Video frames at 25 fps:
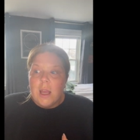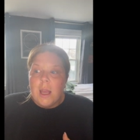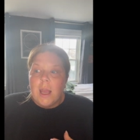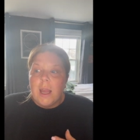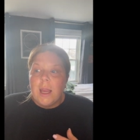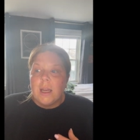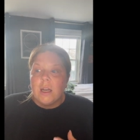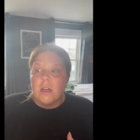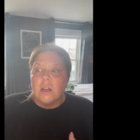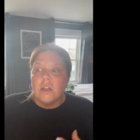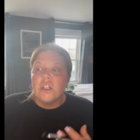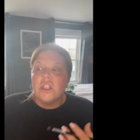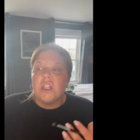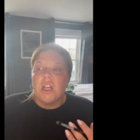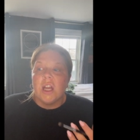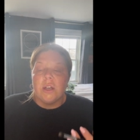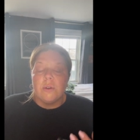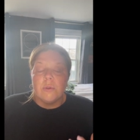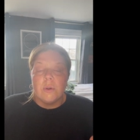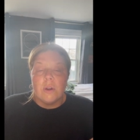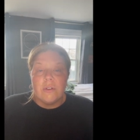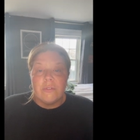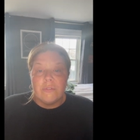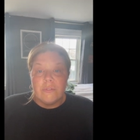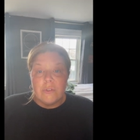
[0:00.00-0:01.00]
and on
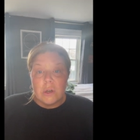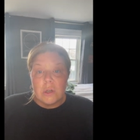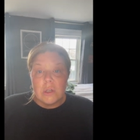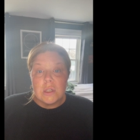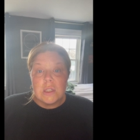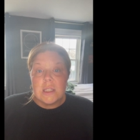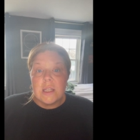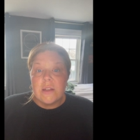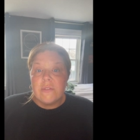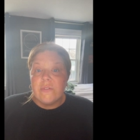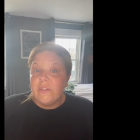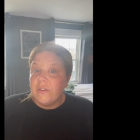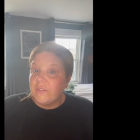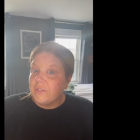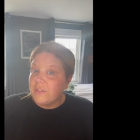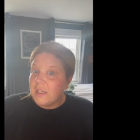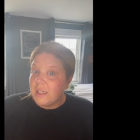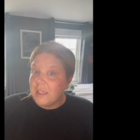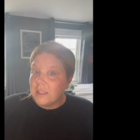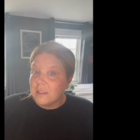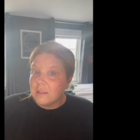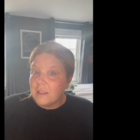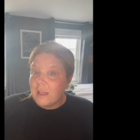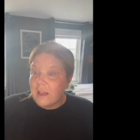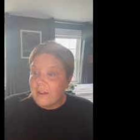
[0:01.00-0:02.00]
January 1st of
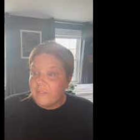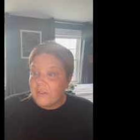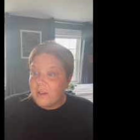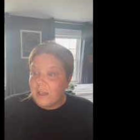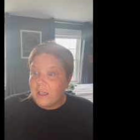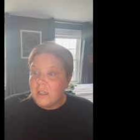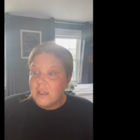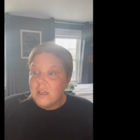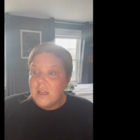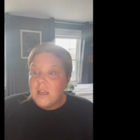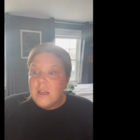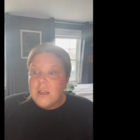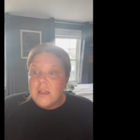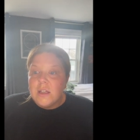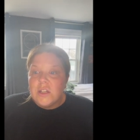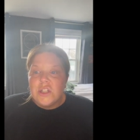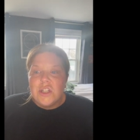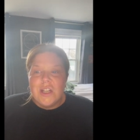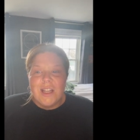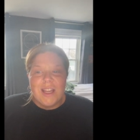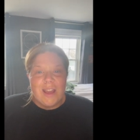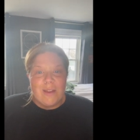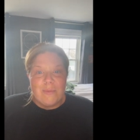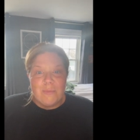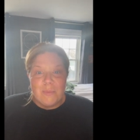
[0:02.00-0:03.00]
1511, she
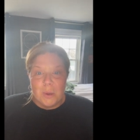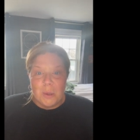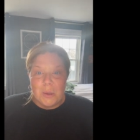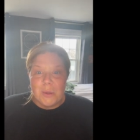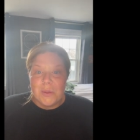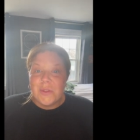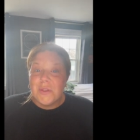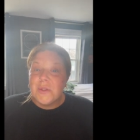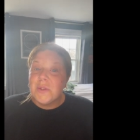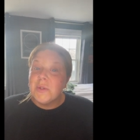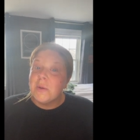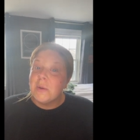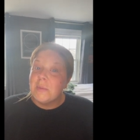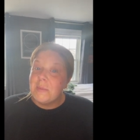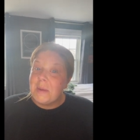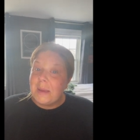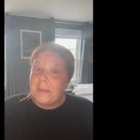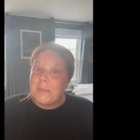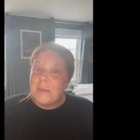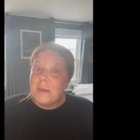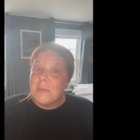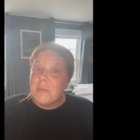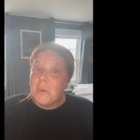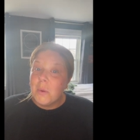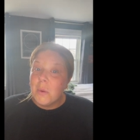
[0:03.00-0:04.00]
gave birth to a
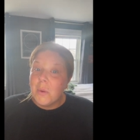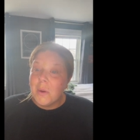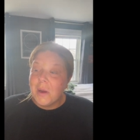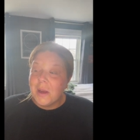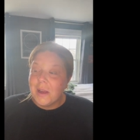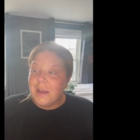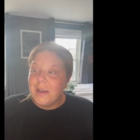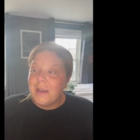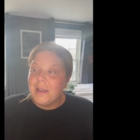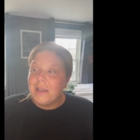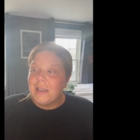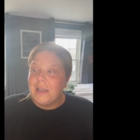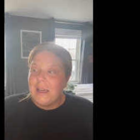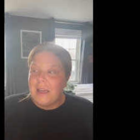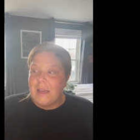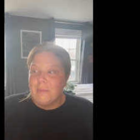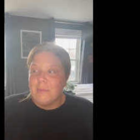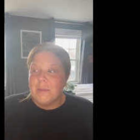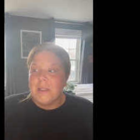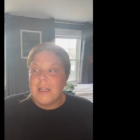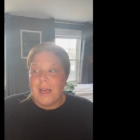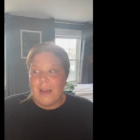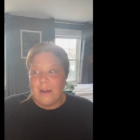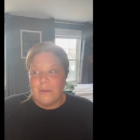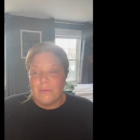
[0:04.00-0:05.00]
baby boy
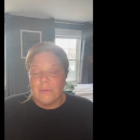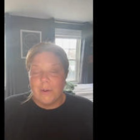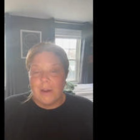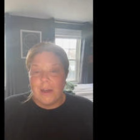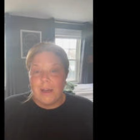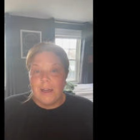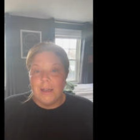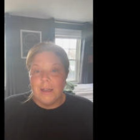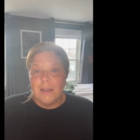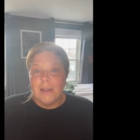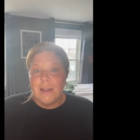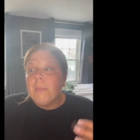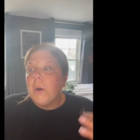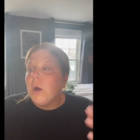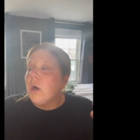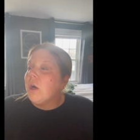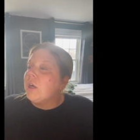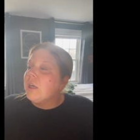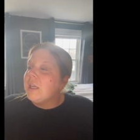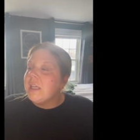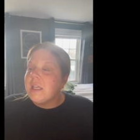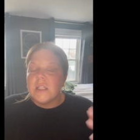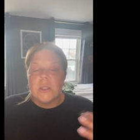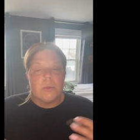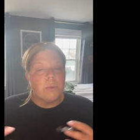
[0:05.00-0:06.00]
named Henry.
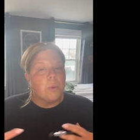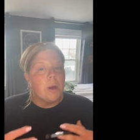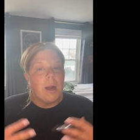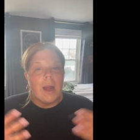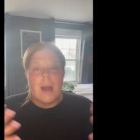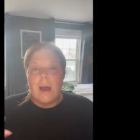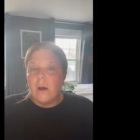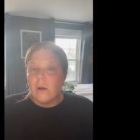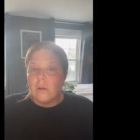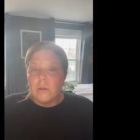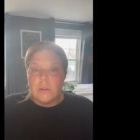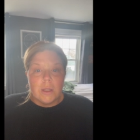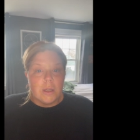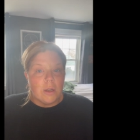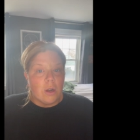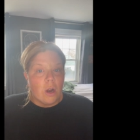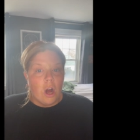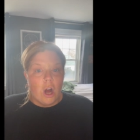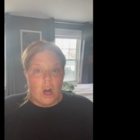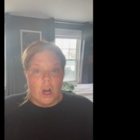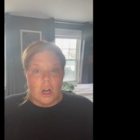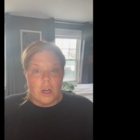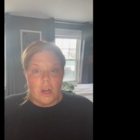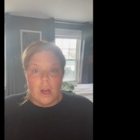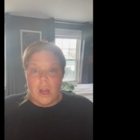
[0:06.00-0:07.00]
Parties were held in,
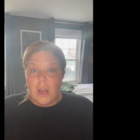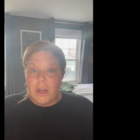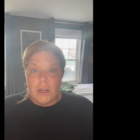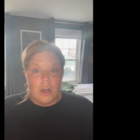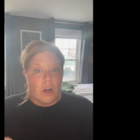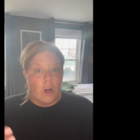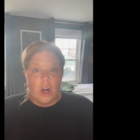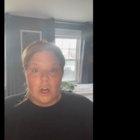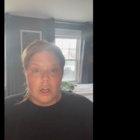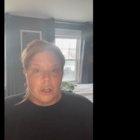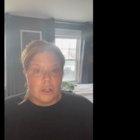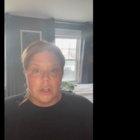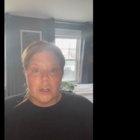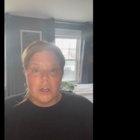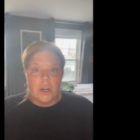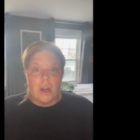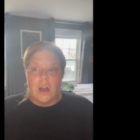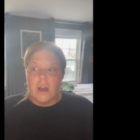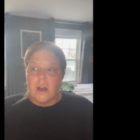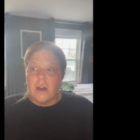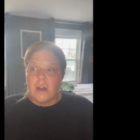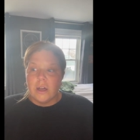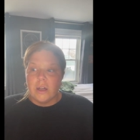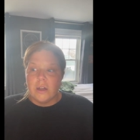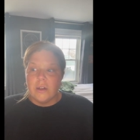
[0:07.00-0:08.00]
ho- in honor
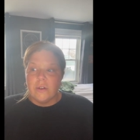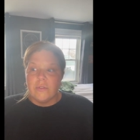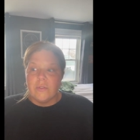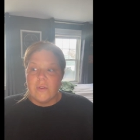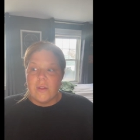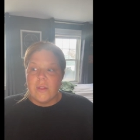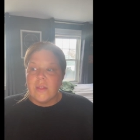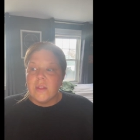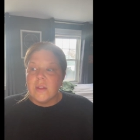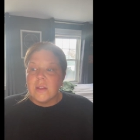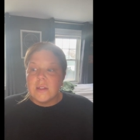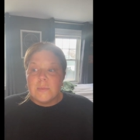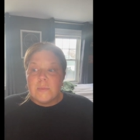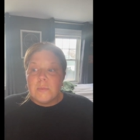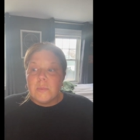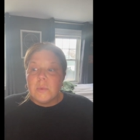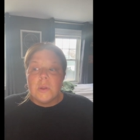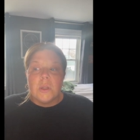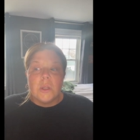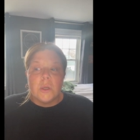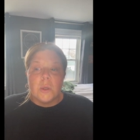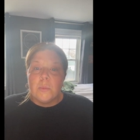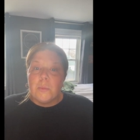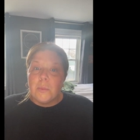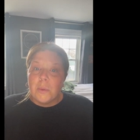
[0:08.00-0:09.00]
of the
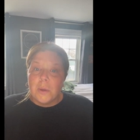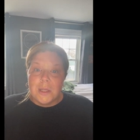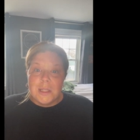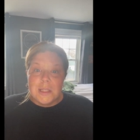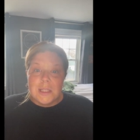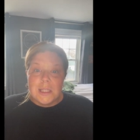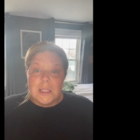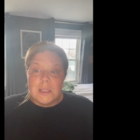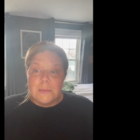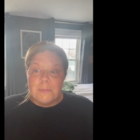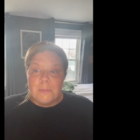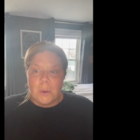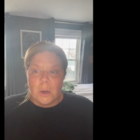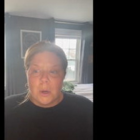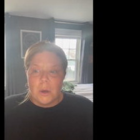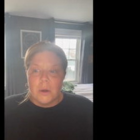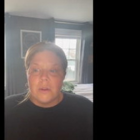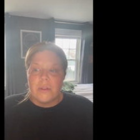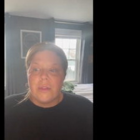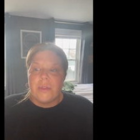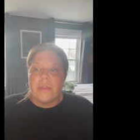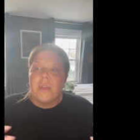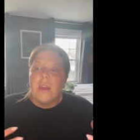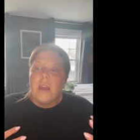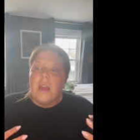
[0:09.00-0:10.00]
little prince's
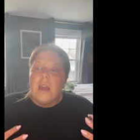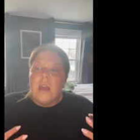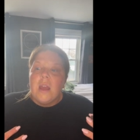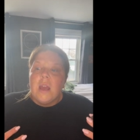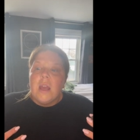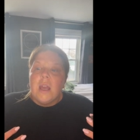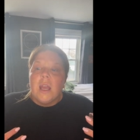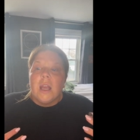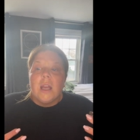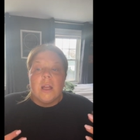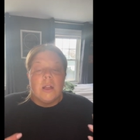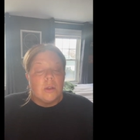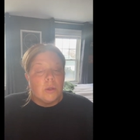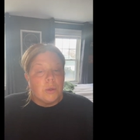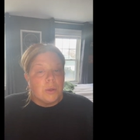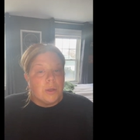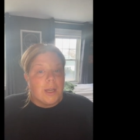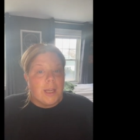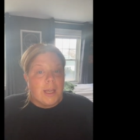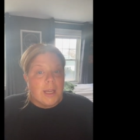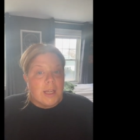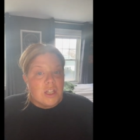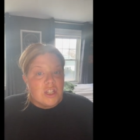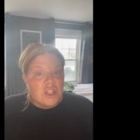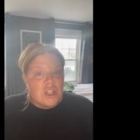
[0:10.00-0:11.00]
birth
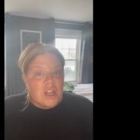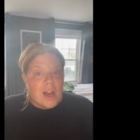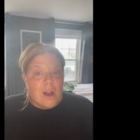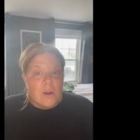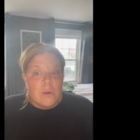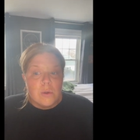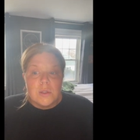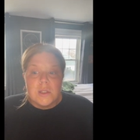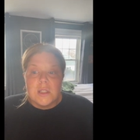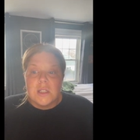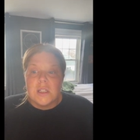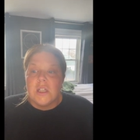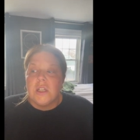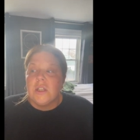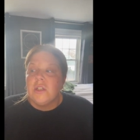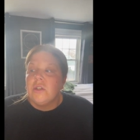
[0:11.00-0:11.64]
including a joust